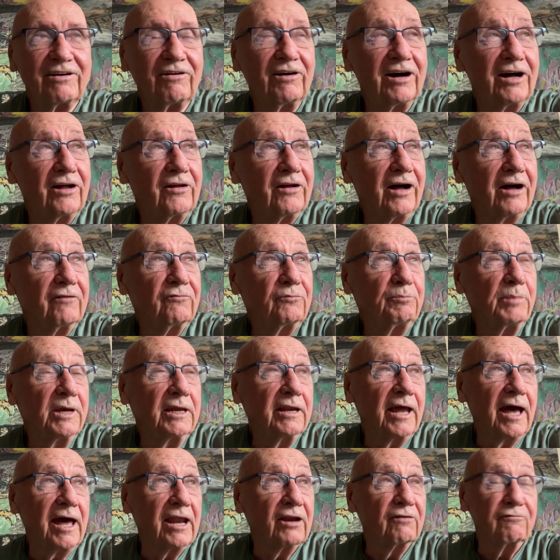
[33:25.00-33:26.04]
Well, I've
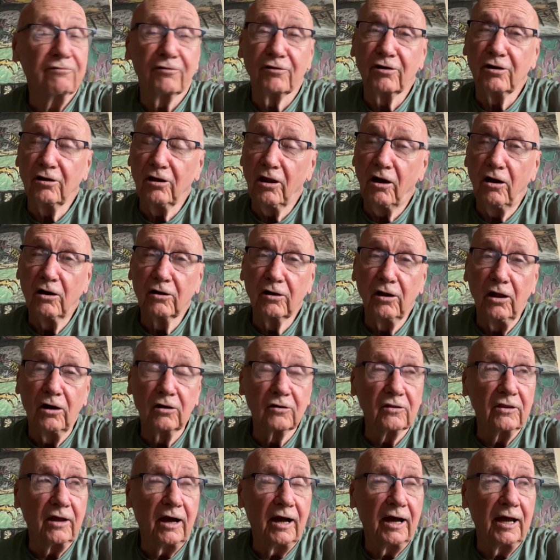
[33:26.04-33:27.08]
been at it for a long,
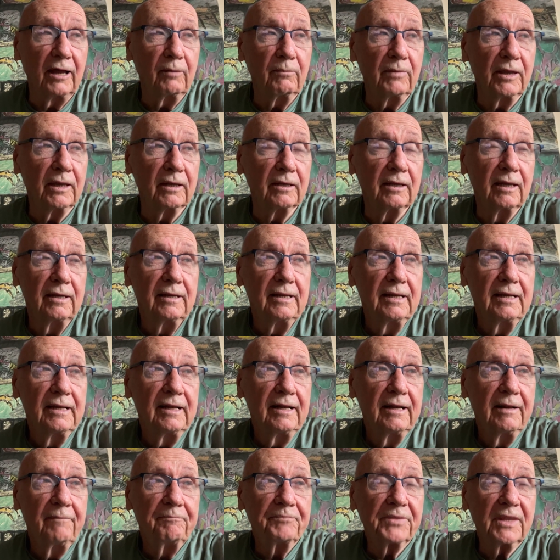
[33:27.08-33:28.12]
long time. And
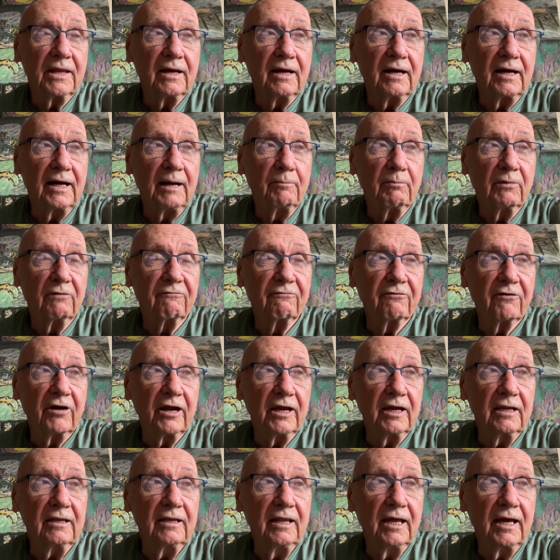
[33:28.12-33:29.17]
I'm
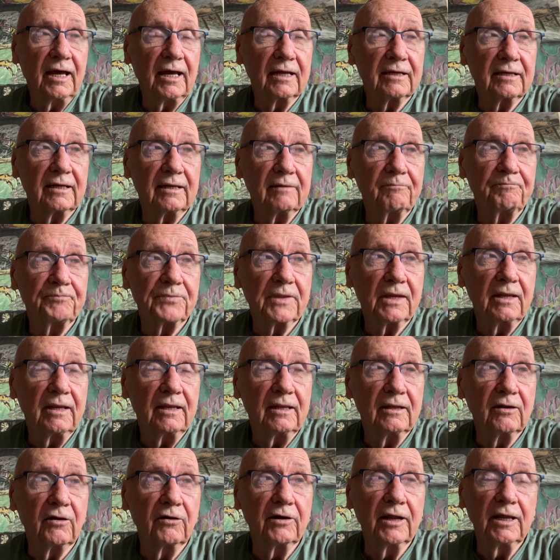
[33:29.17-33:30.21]
afraid that
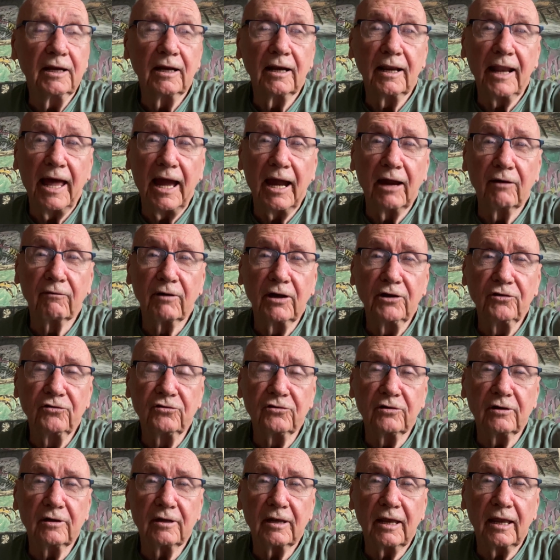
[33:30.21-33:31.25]
learning the
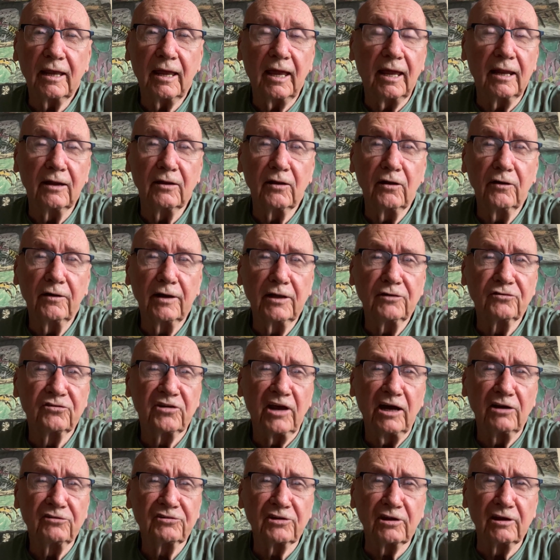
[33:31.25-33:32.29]
language and learning
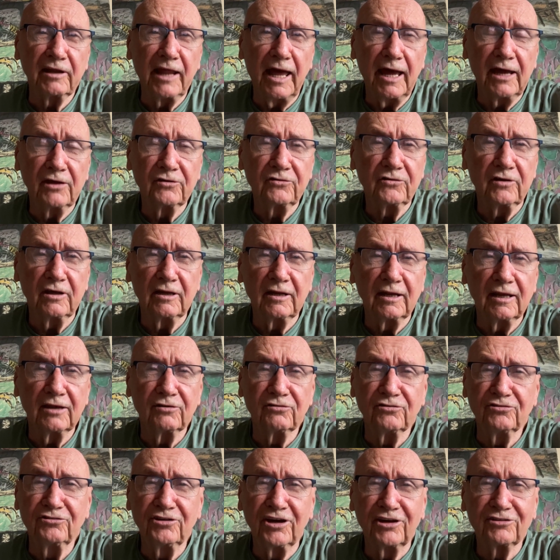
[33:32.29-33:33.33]
salsa dancing
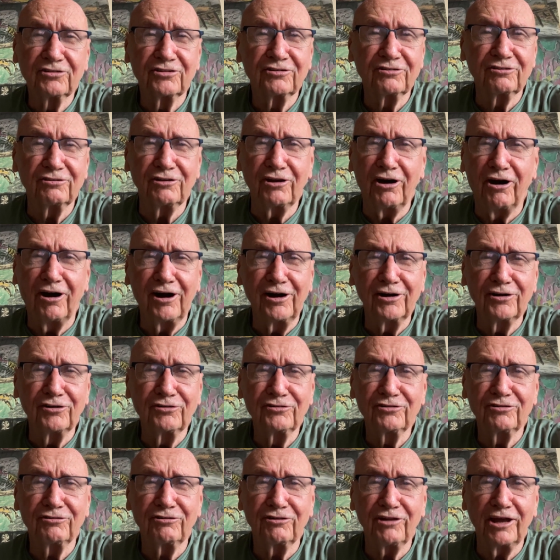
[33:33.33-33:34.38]
is just the
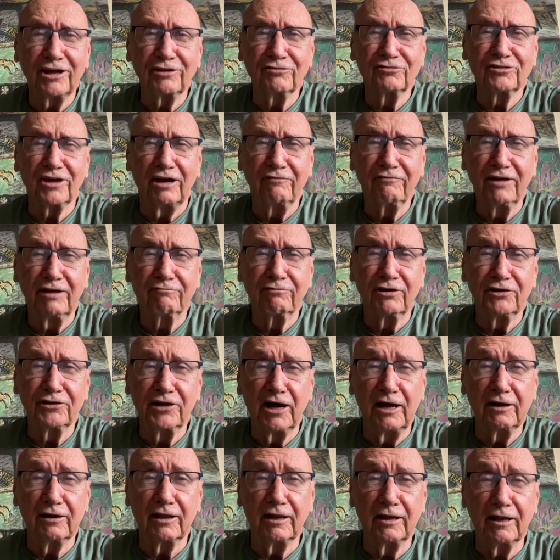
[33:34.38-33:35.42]
hardest things I've ever
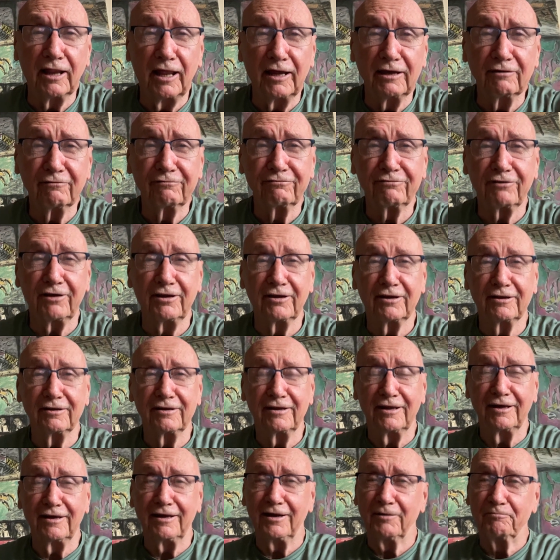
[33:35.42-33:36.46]
done in life.
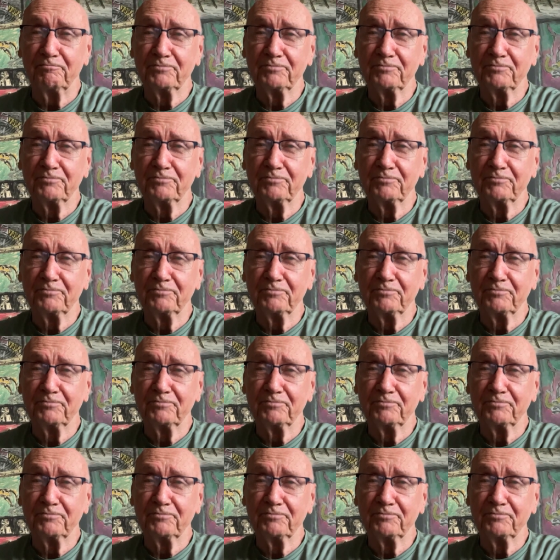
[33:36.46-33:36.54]
And